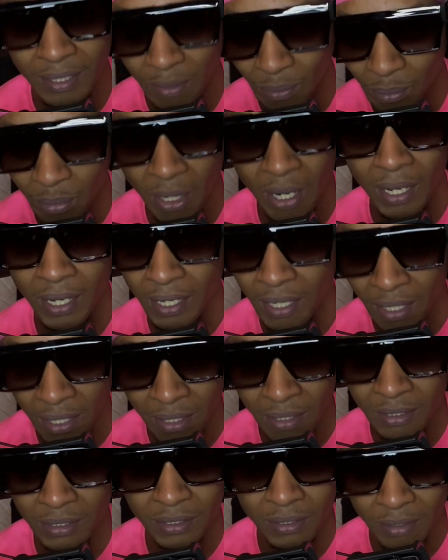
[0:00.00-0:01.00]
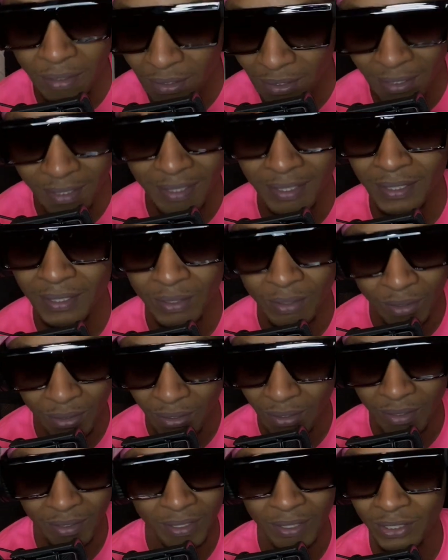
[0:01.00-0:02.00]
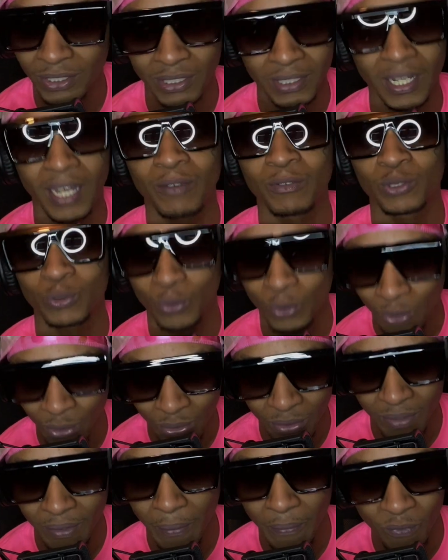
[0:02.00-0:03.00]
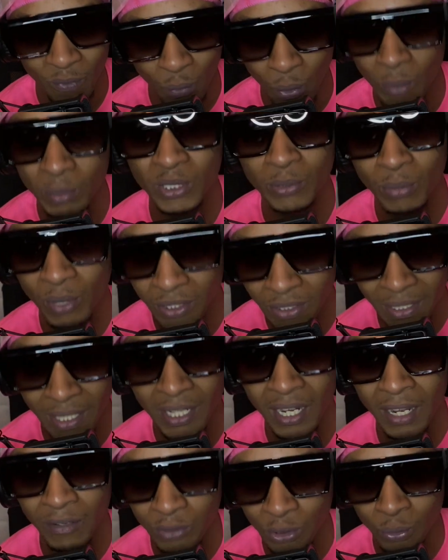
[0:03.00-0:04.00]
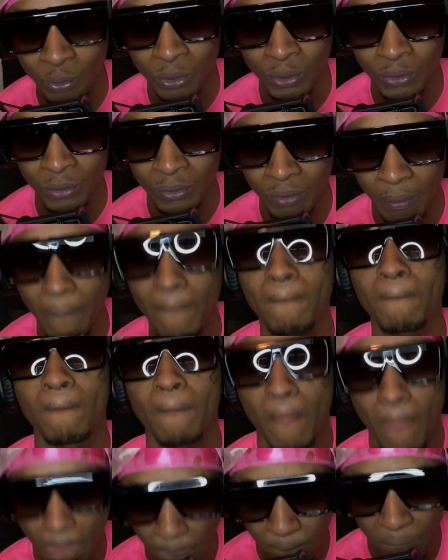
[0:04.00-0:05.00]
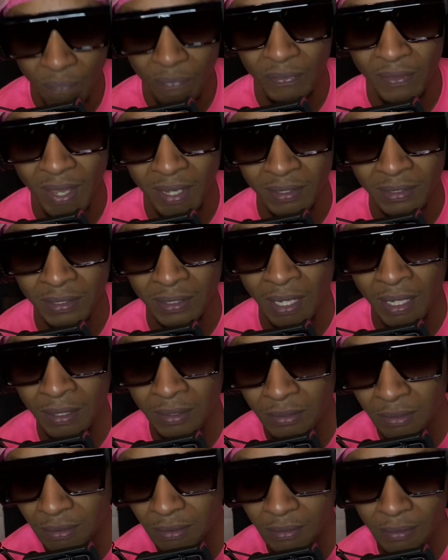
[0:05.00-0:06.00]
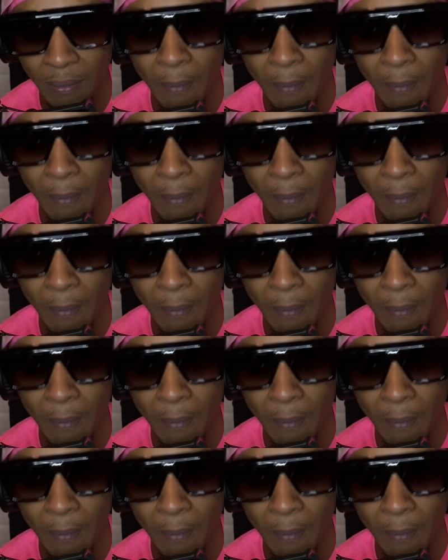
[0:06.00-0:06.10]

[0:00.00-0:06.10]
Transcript: Podcast. No, it's just LAVAA's World. If you want to be sponsored at LAVAA's World, $1,000.